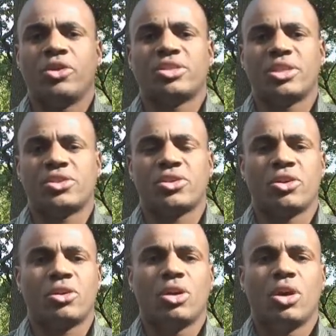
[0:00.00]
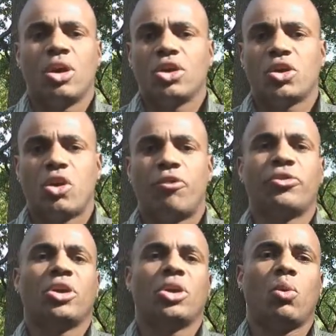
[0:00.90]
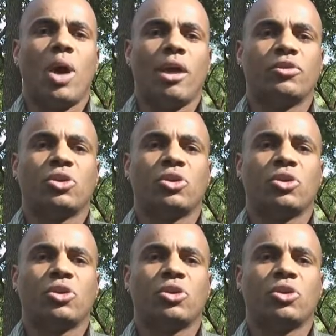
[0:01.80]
your sister, your girlfriend, or your wife.